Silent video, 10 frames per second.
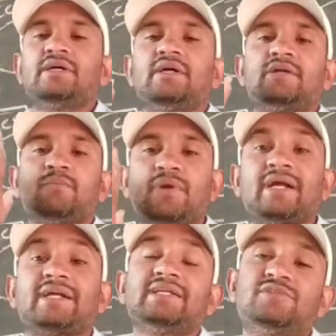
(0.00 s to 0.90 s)
that
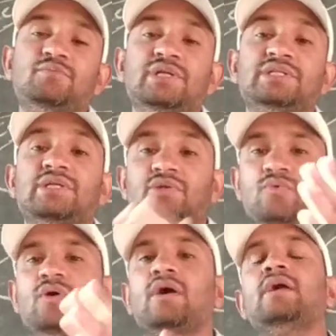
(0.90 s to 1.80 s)
practice bits in
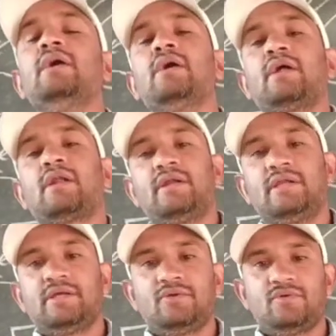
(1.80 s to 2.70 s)
your
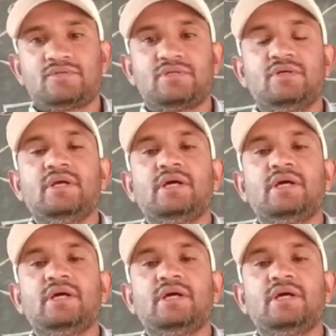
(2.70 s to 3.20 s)
running notes.